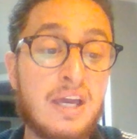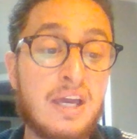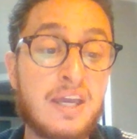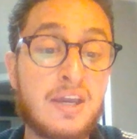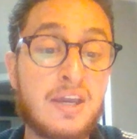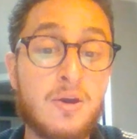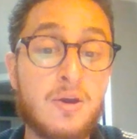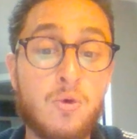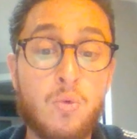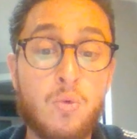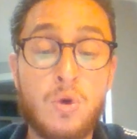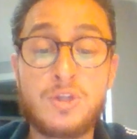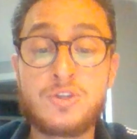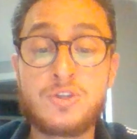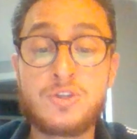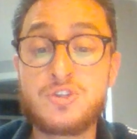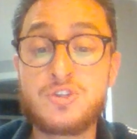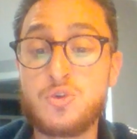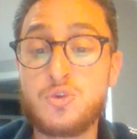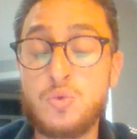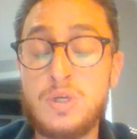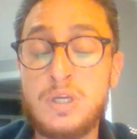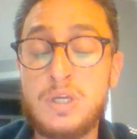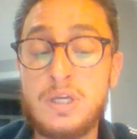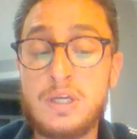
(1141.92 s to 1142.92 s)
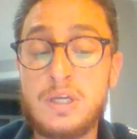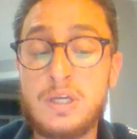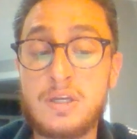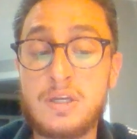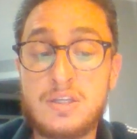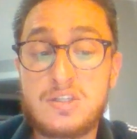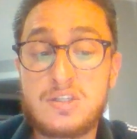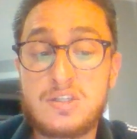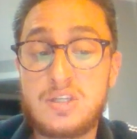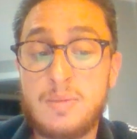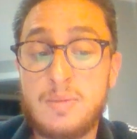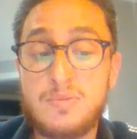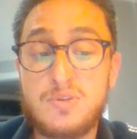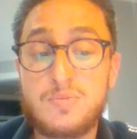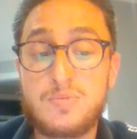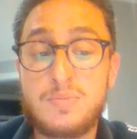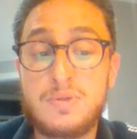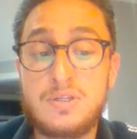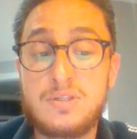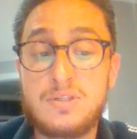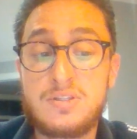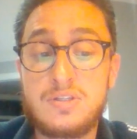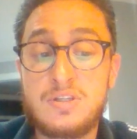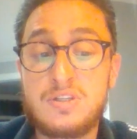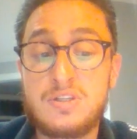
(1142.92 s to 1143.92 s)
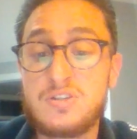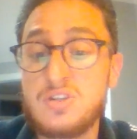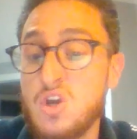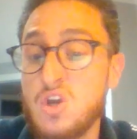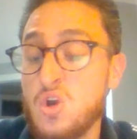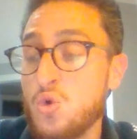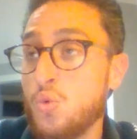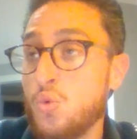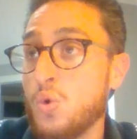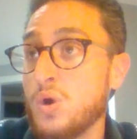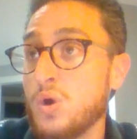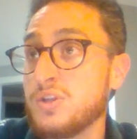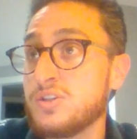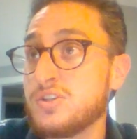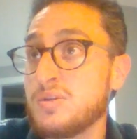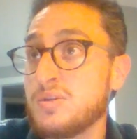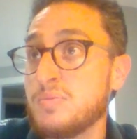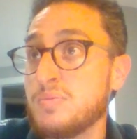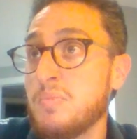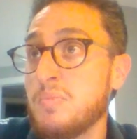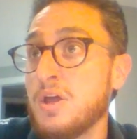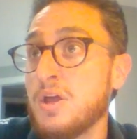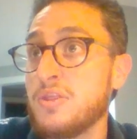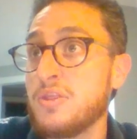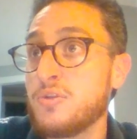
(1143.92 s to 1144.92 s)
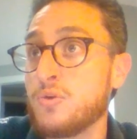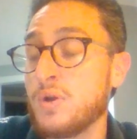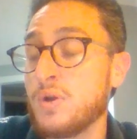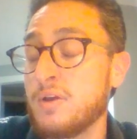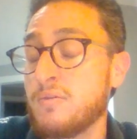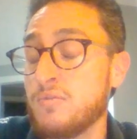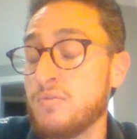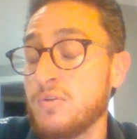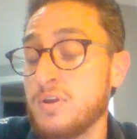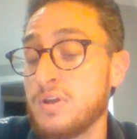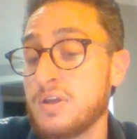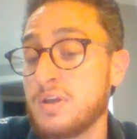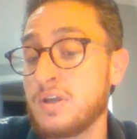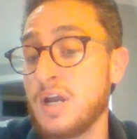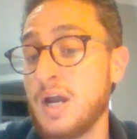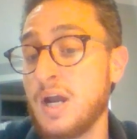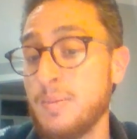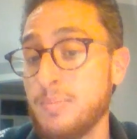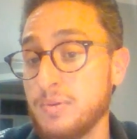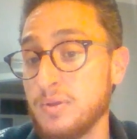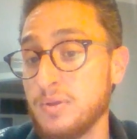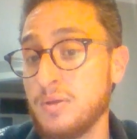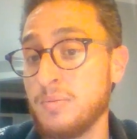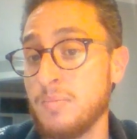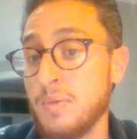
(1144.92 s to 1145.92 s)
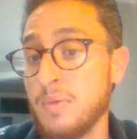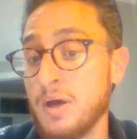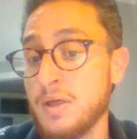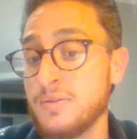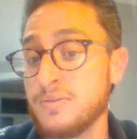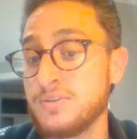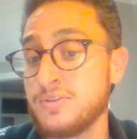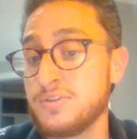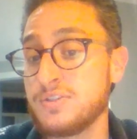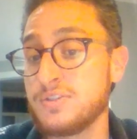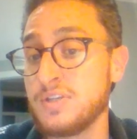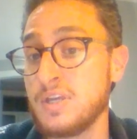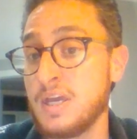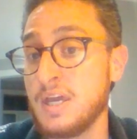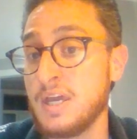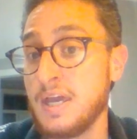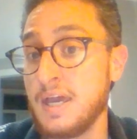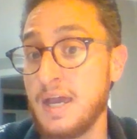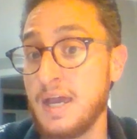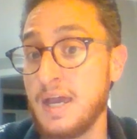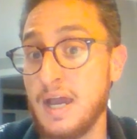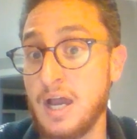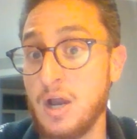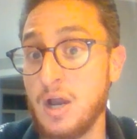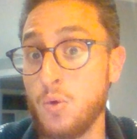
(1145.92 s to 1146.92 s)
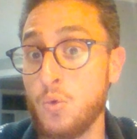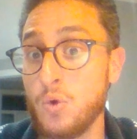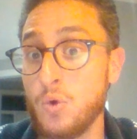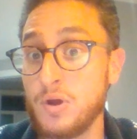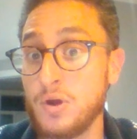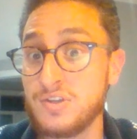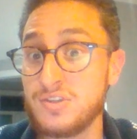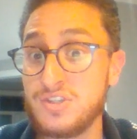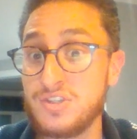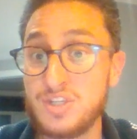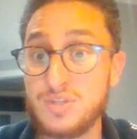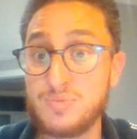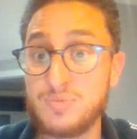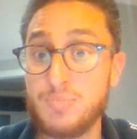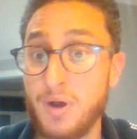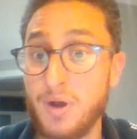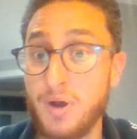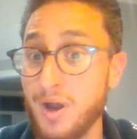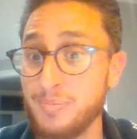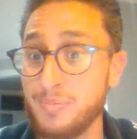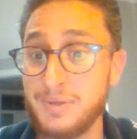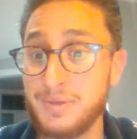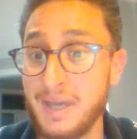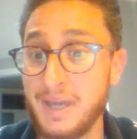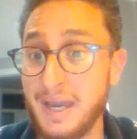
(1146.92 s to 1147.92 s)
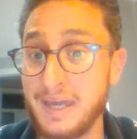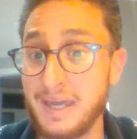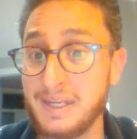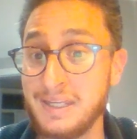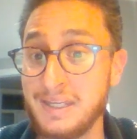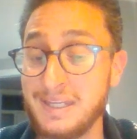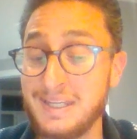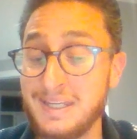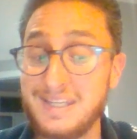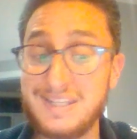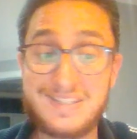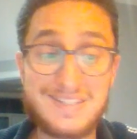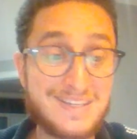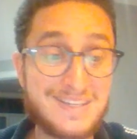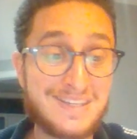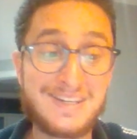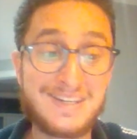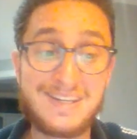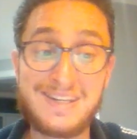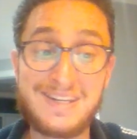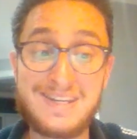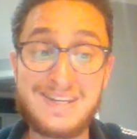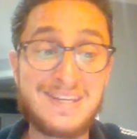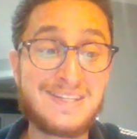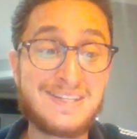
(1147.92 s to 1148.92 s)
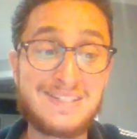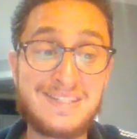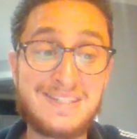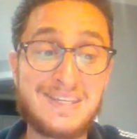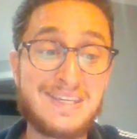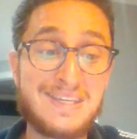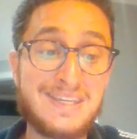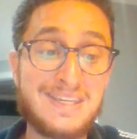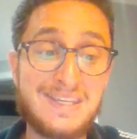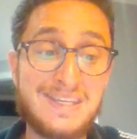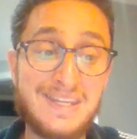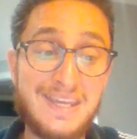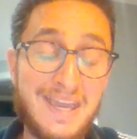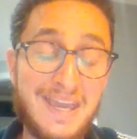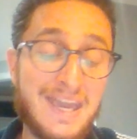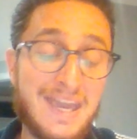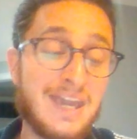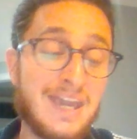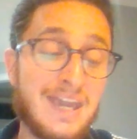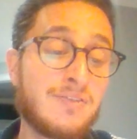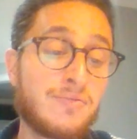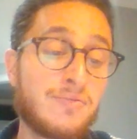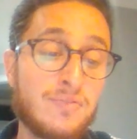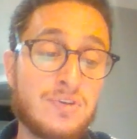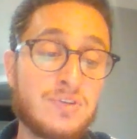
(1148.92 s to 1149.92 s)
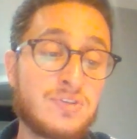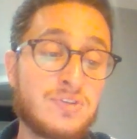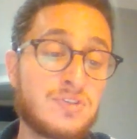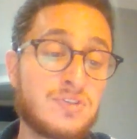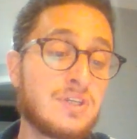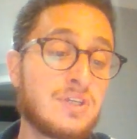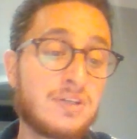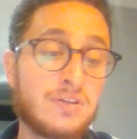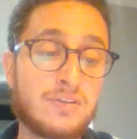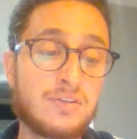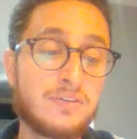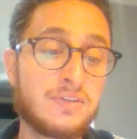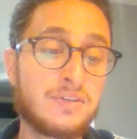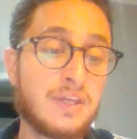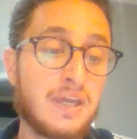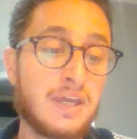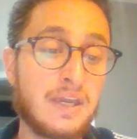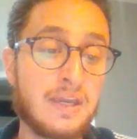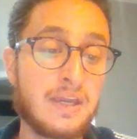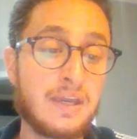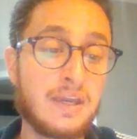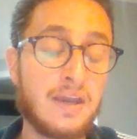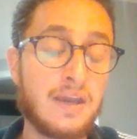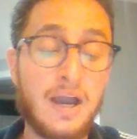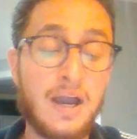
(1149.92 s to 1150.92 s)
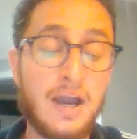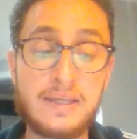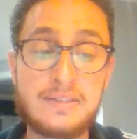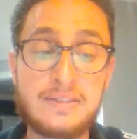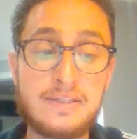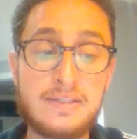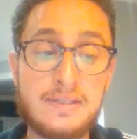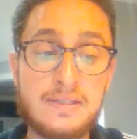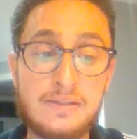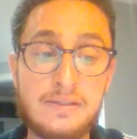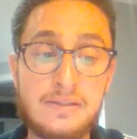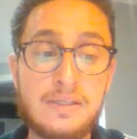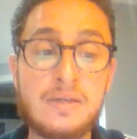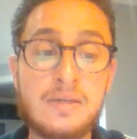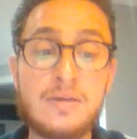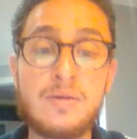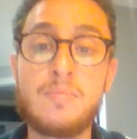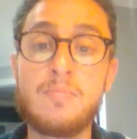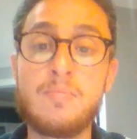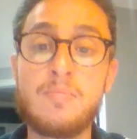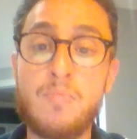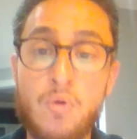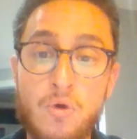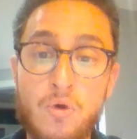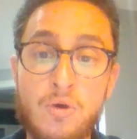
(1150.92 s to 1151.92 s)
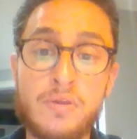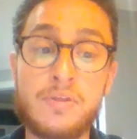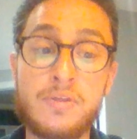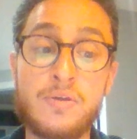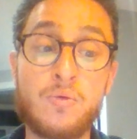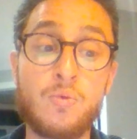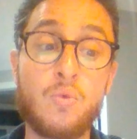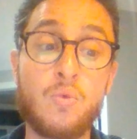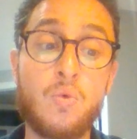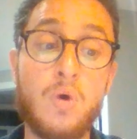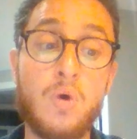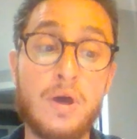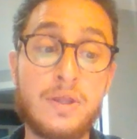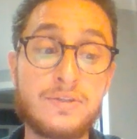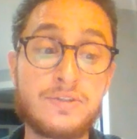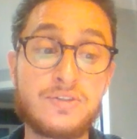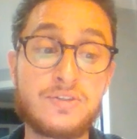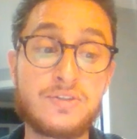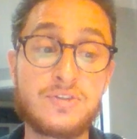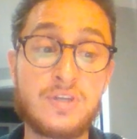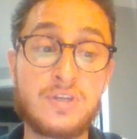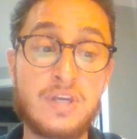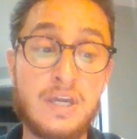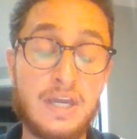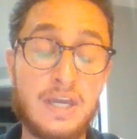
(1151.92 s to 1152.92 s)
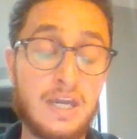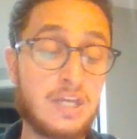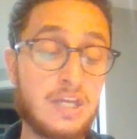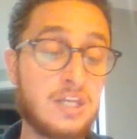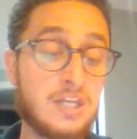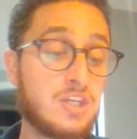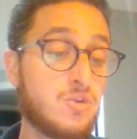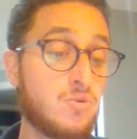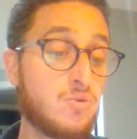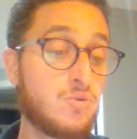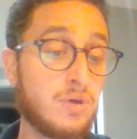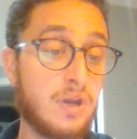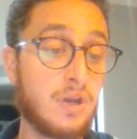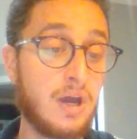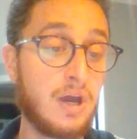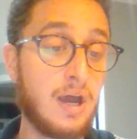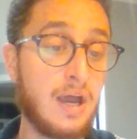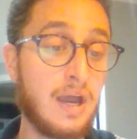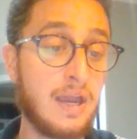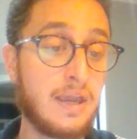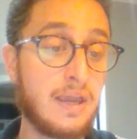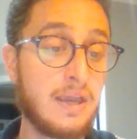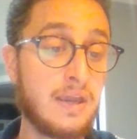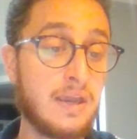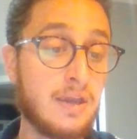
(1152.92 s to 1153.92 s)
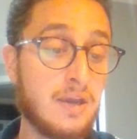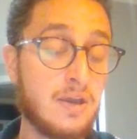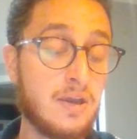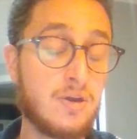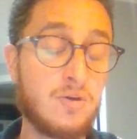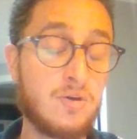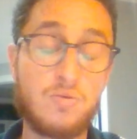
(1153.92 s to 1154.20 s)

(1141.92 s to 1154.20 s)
like once a week, some species once a month or every couple of months, whereas this bobcat is going to need to eat every single day, ideally more than once. And you and I,